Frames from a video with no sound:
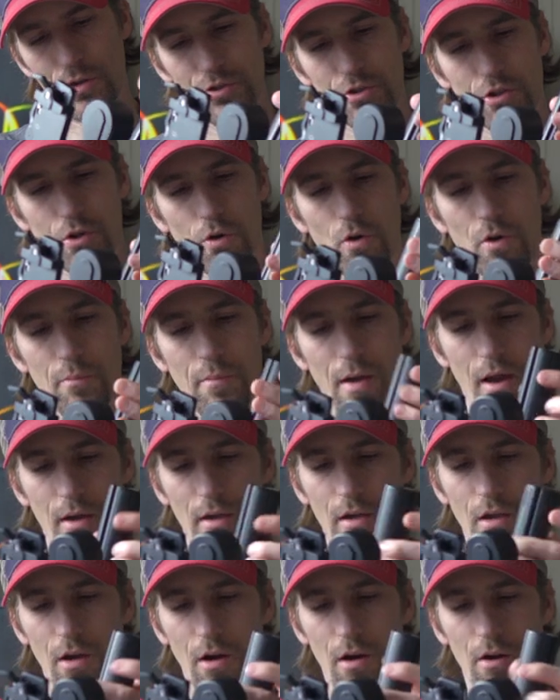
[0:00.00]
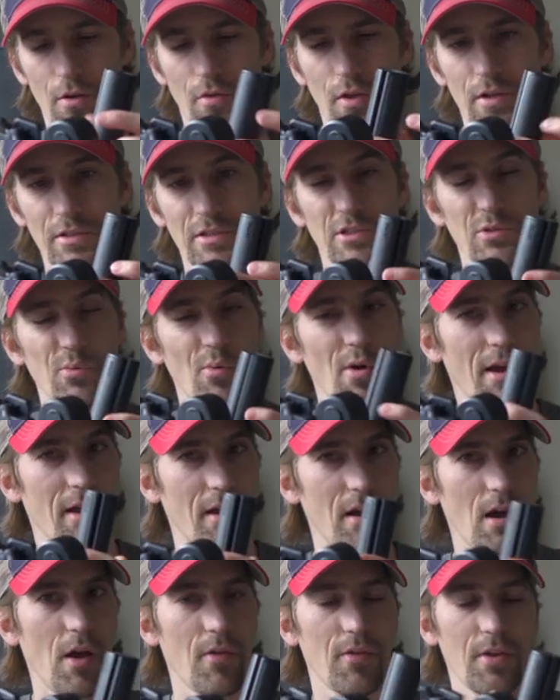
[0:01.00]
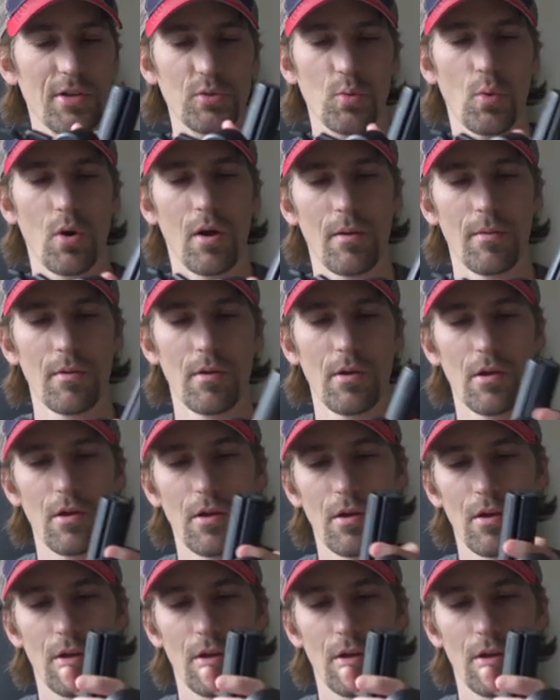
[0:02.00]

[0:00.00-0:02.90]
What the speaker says: You can screw in back here, and this is why I got this one.